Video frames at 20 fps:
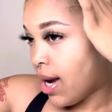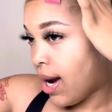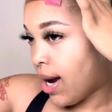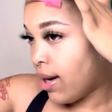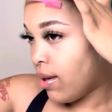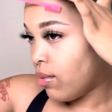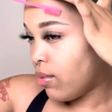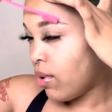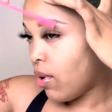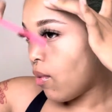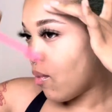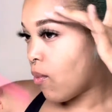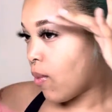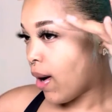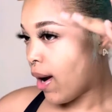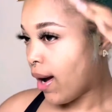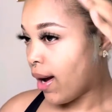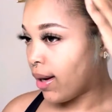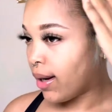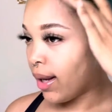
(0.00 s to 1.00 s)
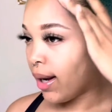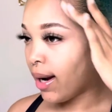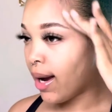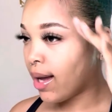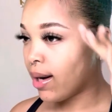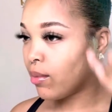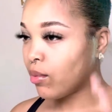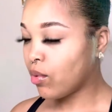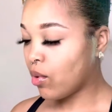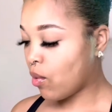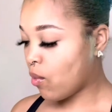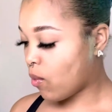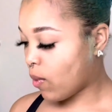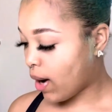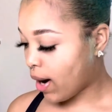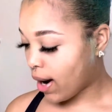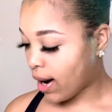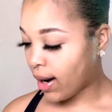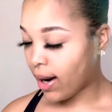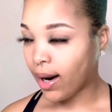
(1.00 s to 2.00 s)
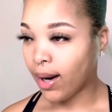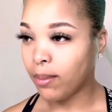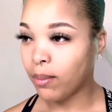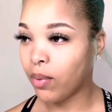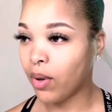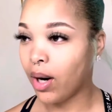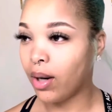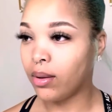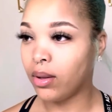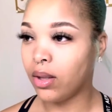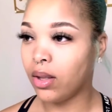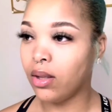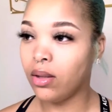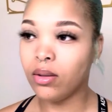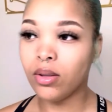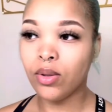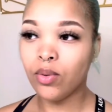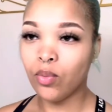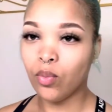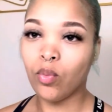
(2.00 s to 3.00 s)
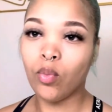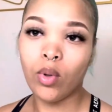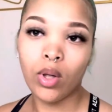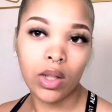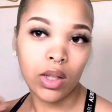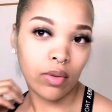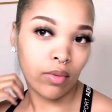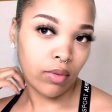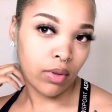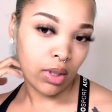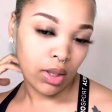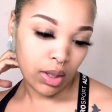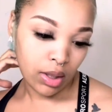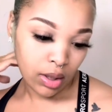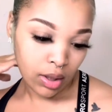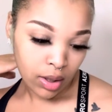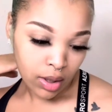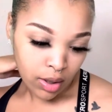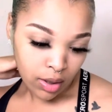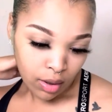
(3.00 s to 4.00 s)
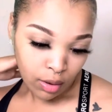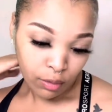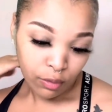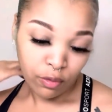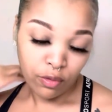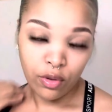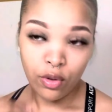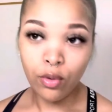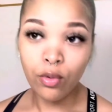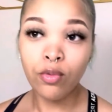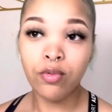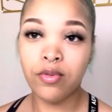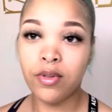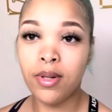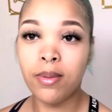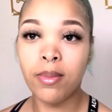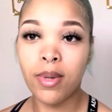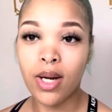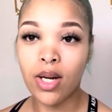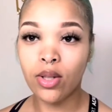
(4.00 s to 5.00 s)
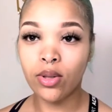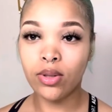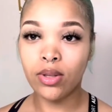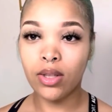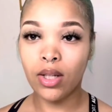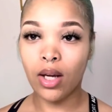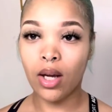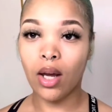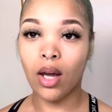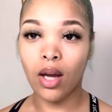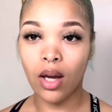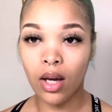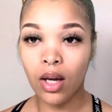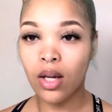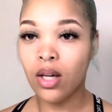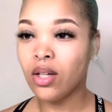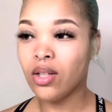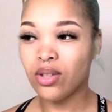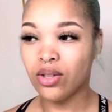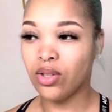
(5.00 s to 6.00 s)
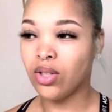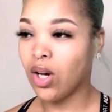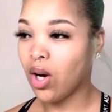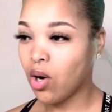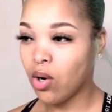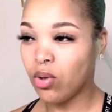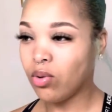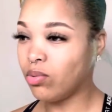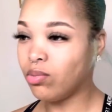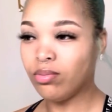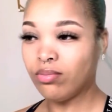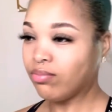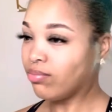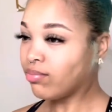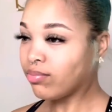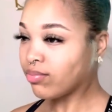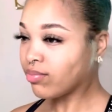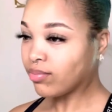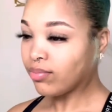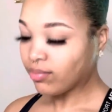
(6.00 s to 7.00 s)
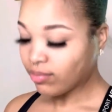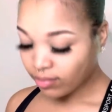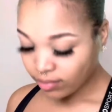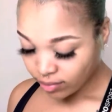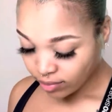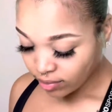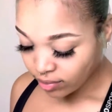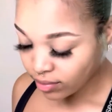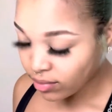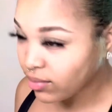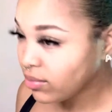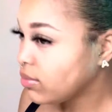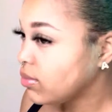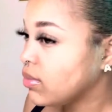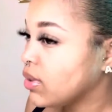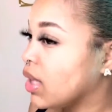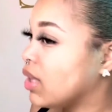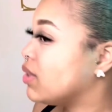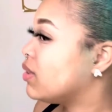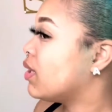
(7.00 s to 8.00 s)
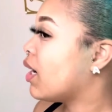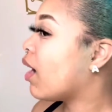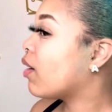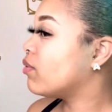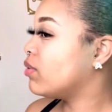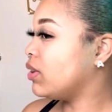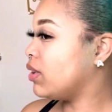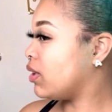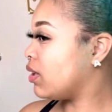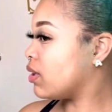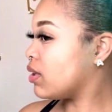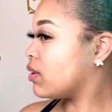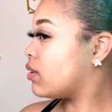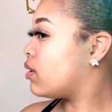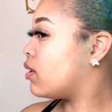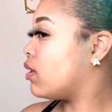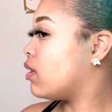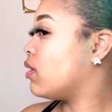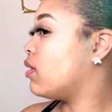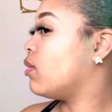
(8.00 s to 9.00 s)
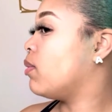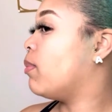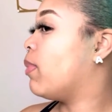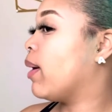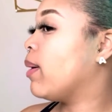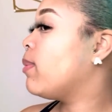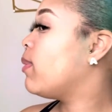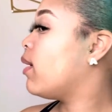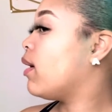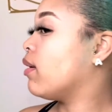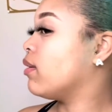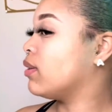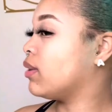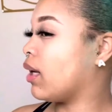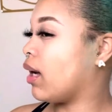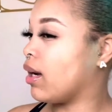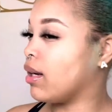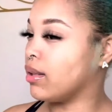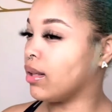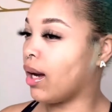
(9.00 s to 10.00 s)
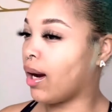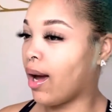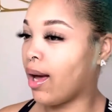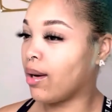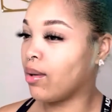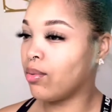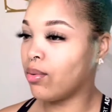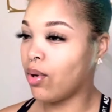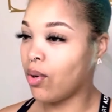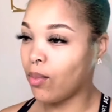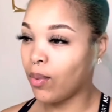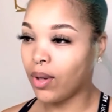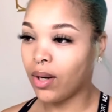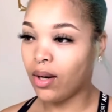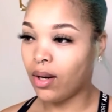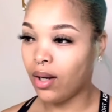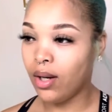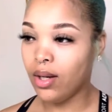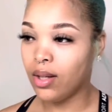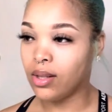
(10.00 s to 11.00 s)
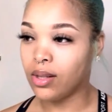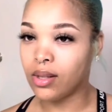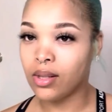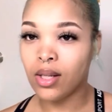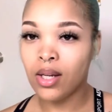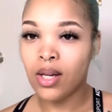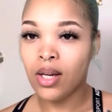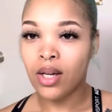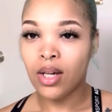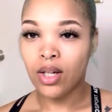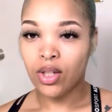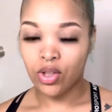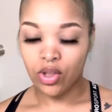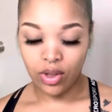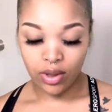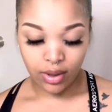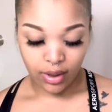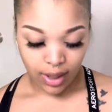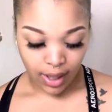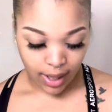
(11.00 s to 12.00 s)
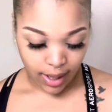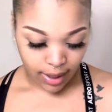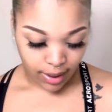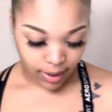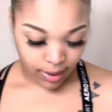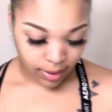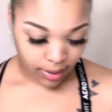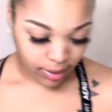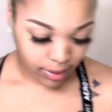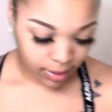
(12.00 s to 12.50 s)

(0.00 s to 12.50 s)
I don't know why. Like, I don't know why. I'm probably one of the few females that don't, is not really into the little baby hair thing. Like, I don't know what it is. It's just not